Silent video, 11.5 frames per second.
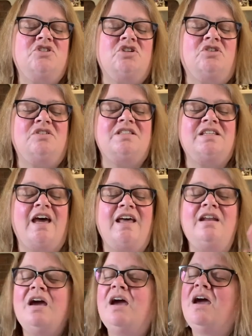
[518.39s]
children
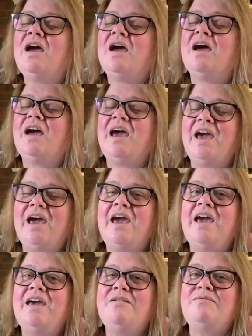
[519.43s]
said,
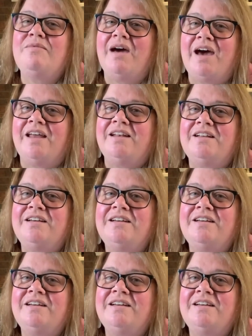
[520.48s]
Amen.